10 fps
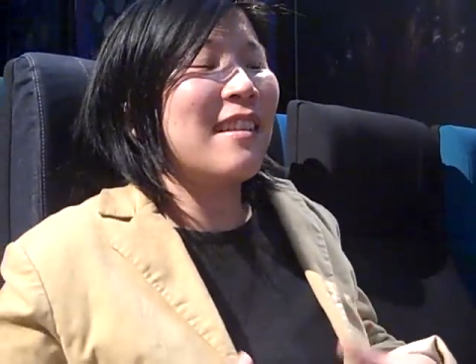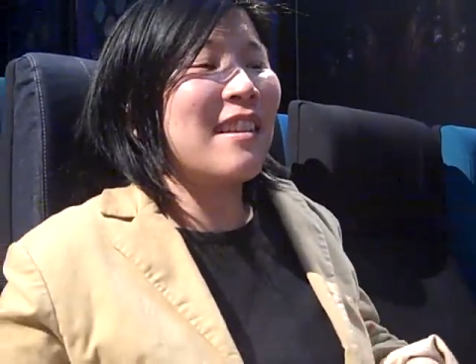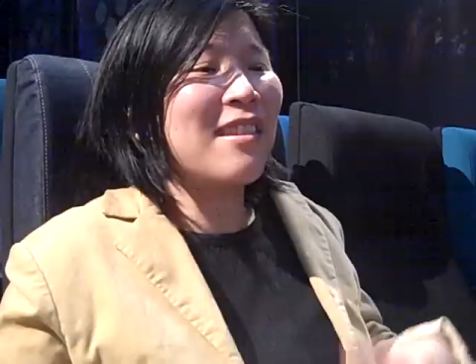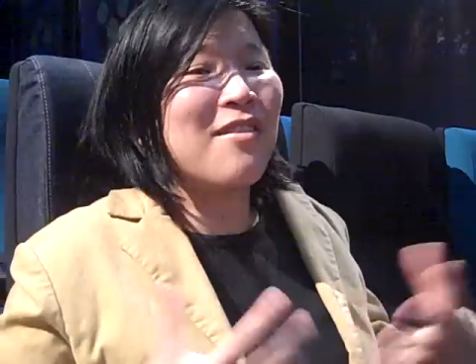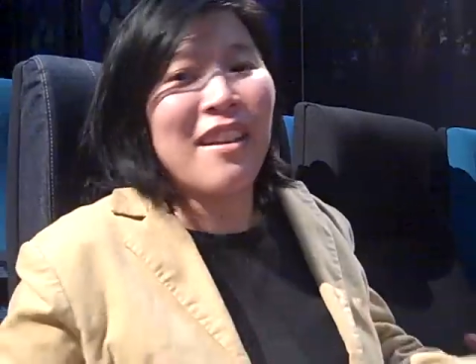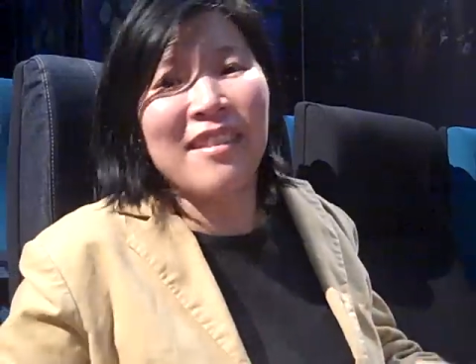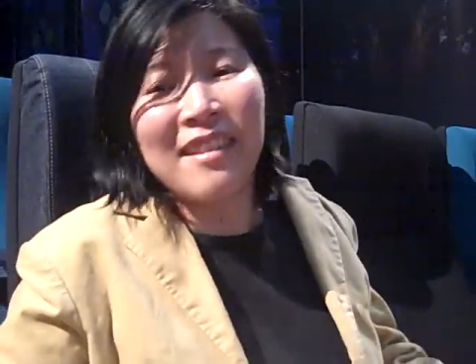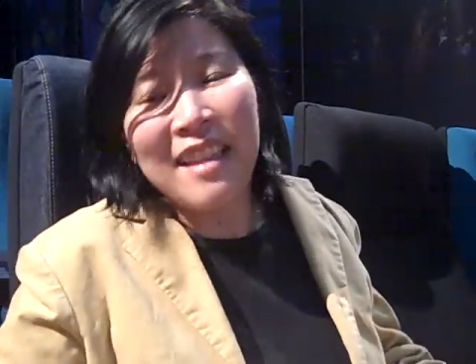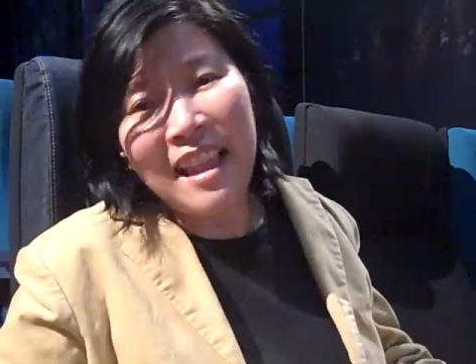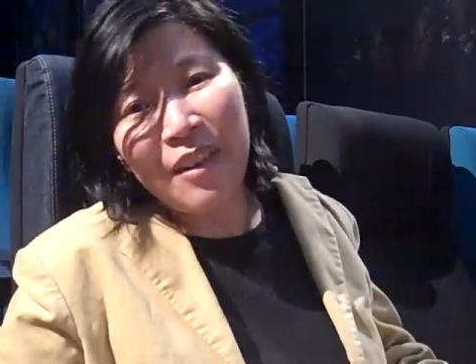doesn't
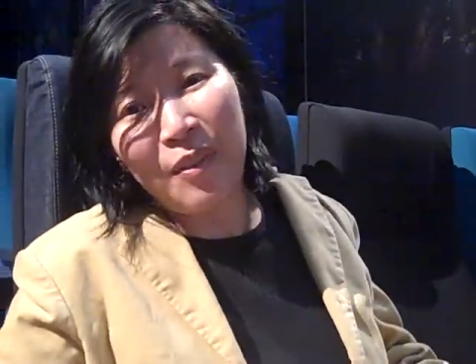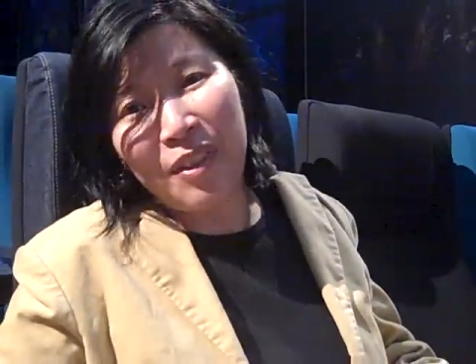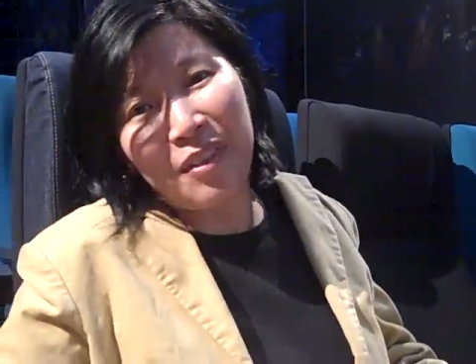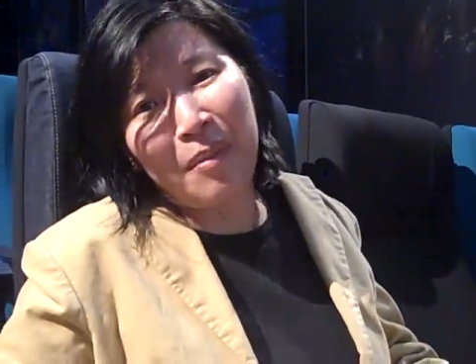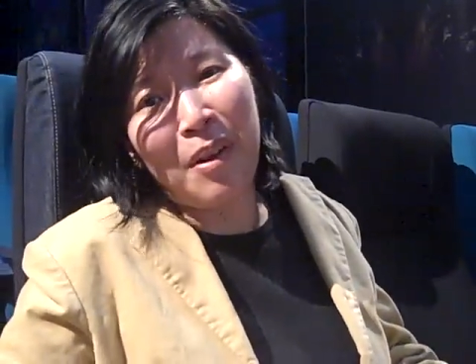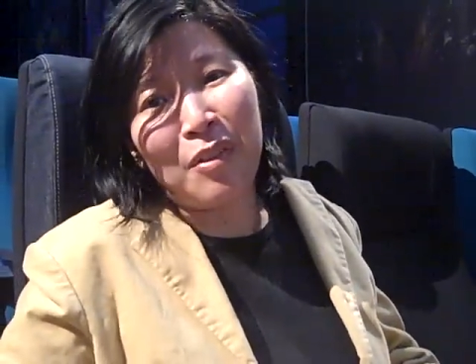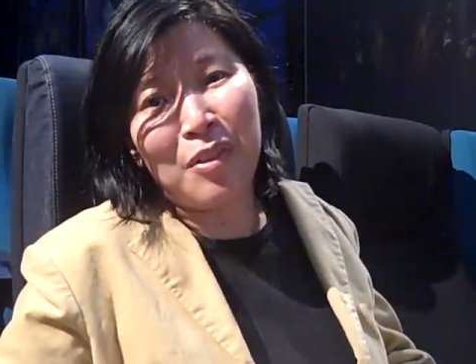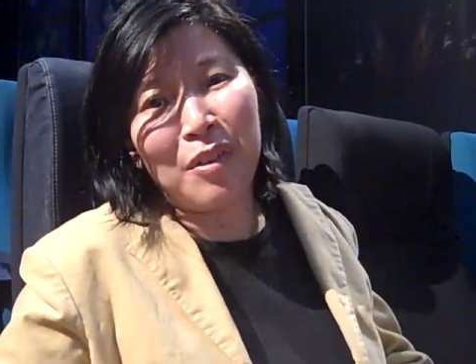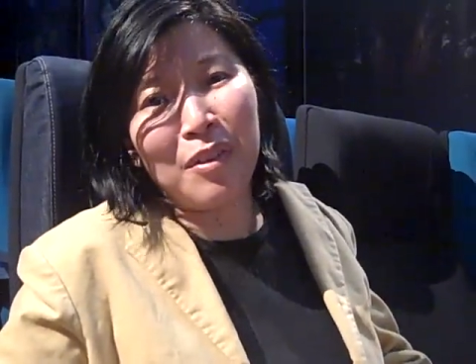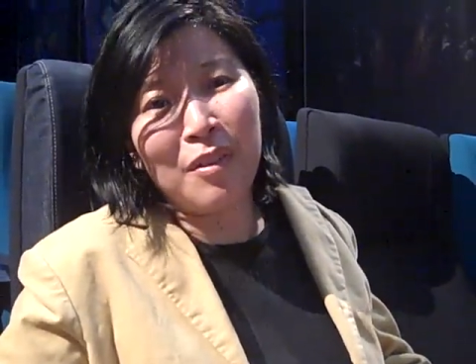resonate with the
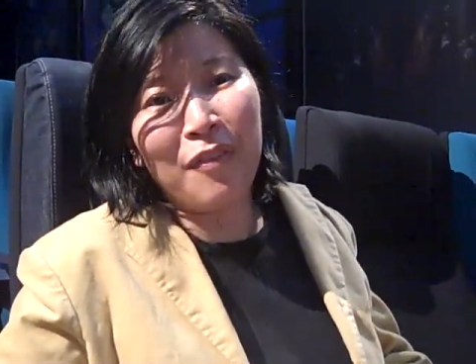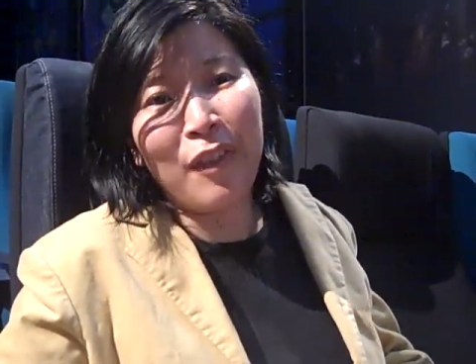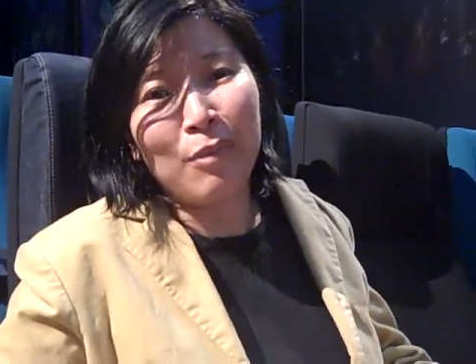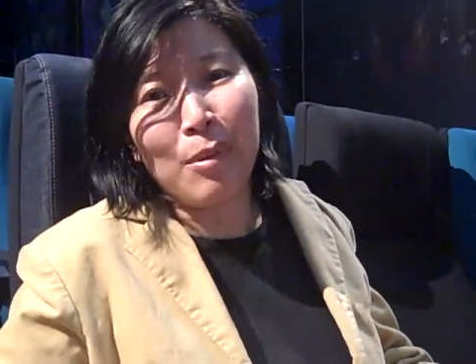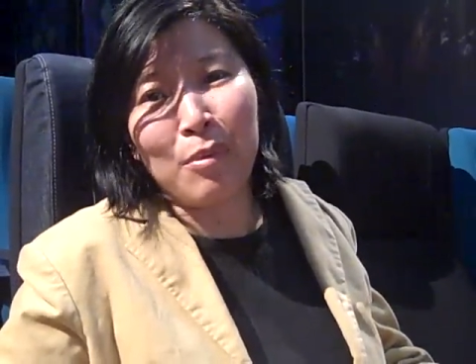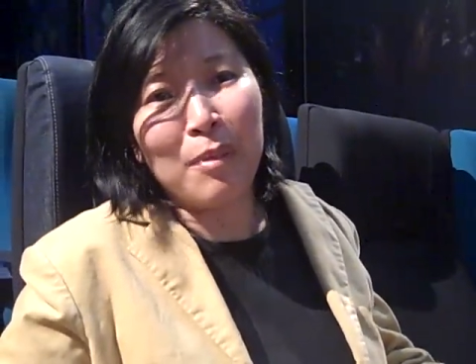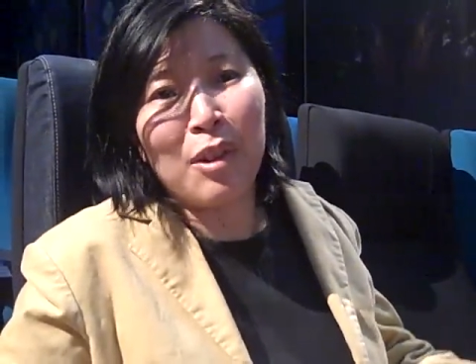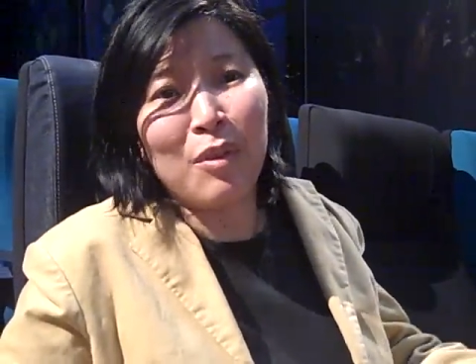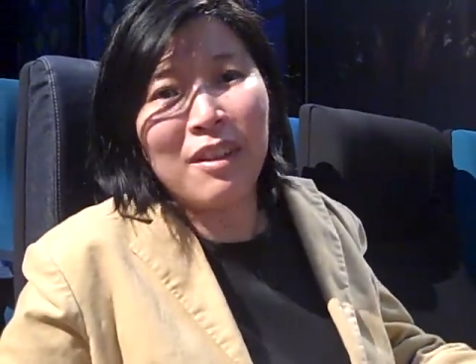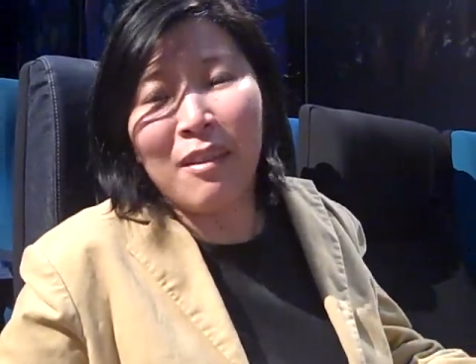subculture on Facebook to be
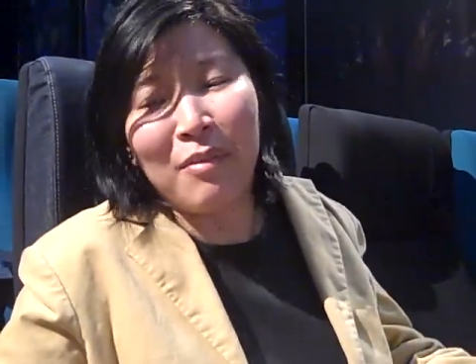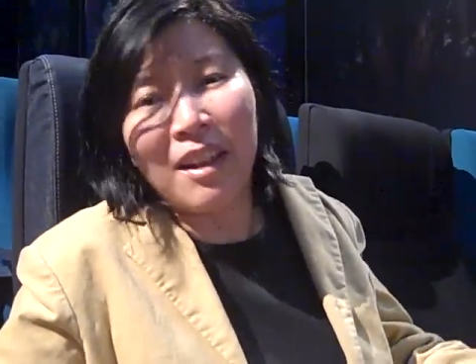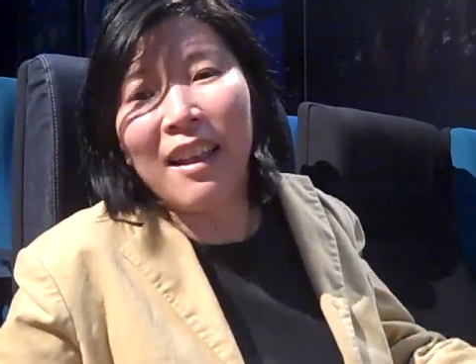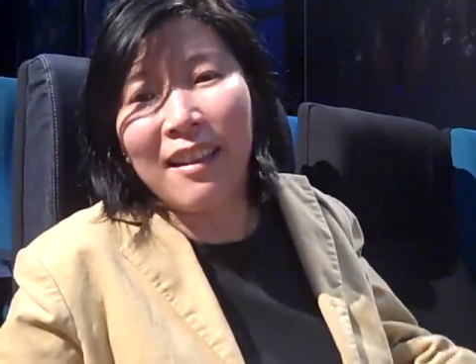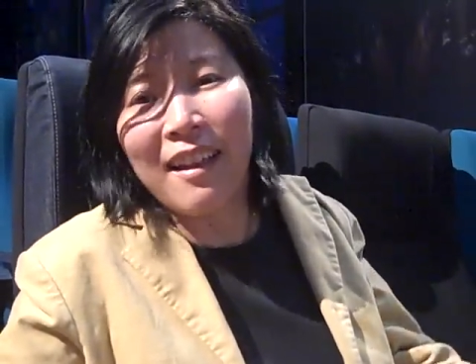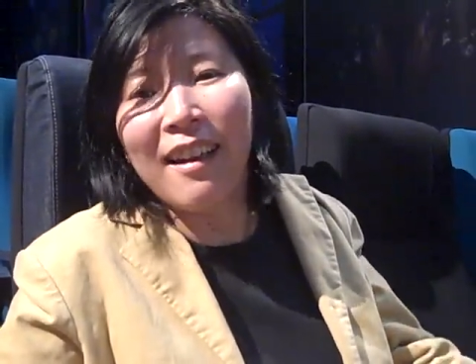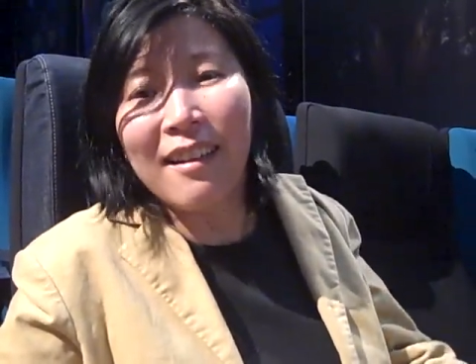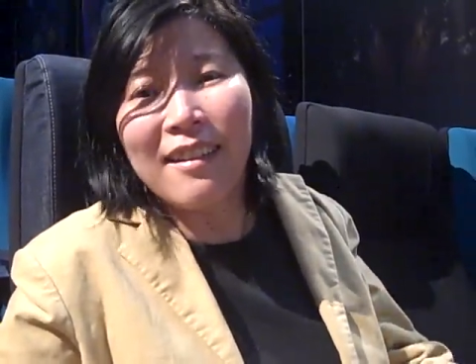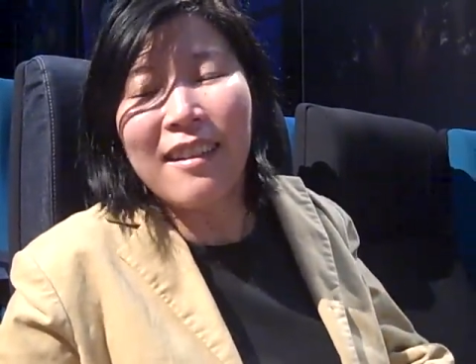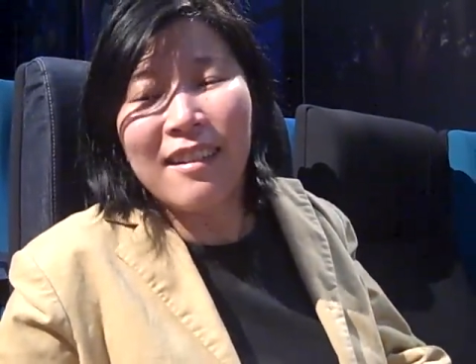doing something like
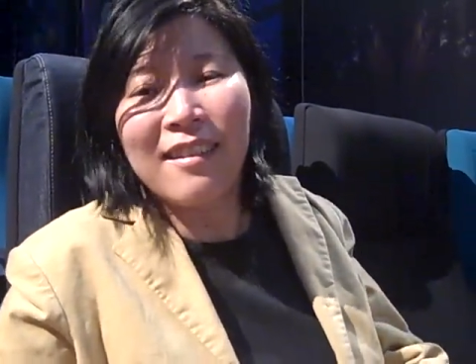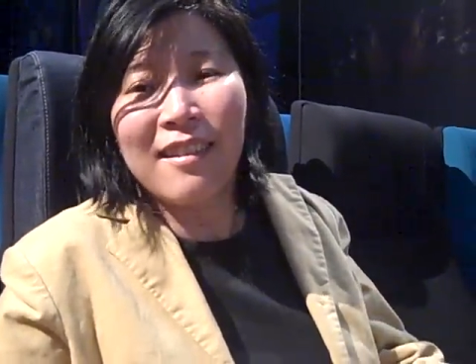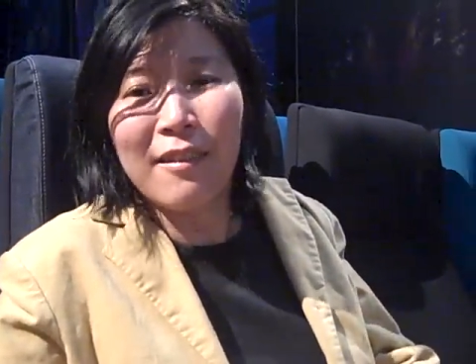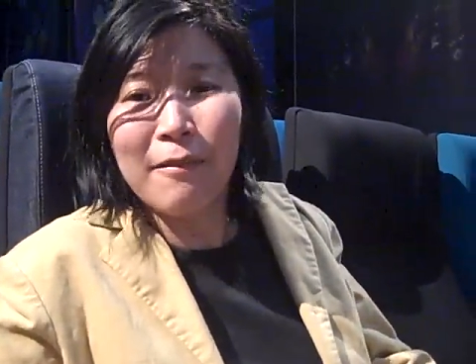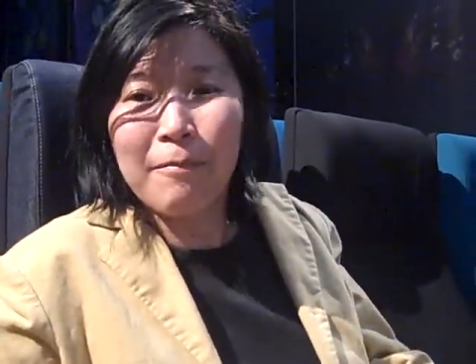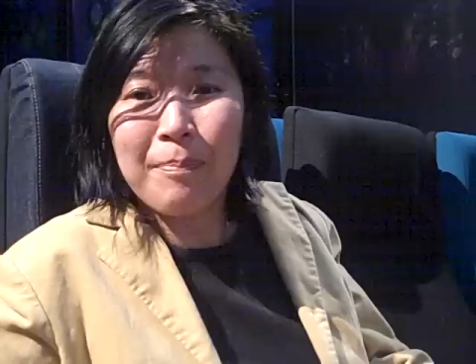that. So,